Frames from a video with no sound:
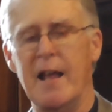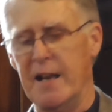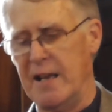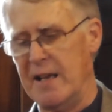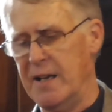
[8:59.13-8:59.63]

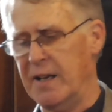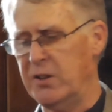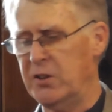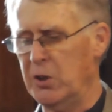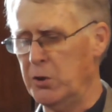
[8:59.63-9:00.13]
an
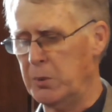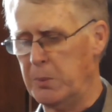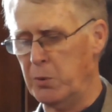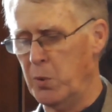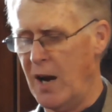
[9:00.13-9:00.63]

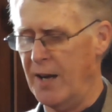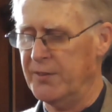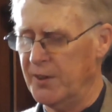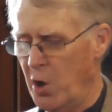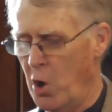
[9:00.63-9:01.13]
inexcusable
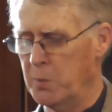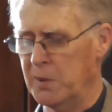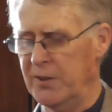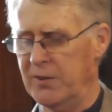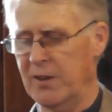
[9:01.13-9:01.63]
rise in
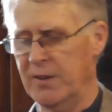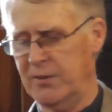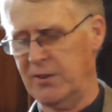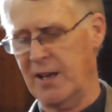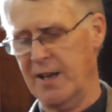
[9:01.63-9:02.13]

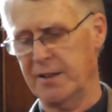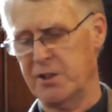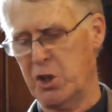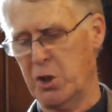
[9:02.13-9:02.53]
homelessness and